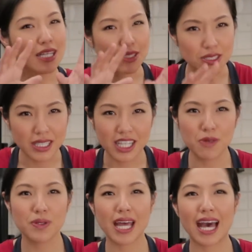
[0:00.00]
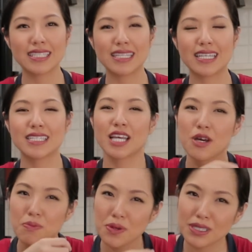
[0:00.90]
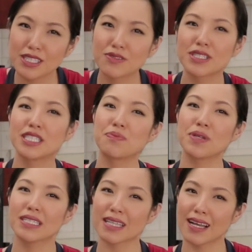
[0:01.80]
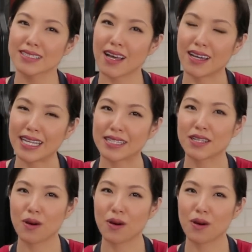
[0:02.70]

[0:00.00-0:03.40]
So just keep it as is. put different dipping sauce on it.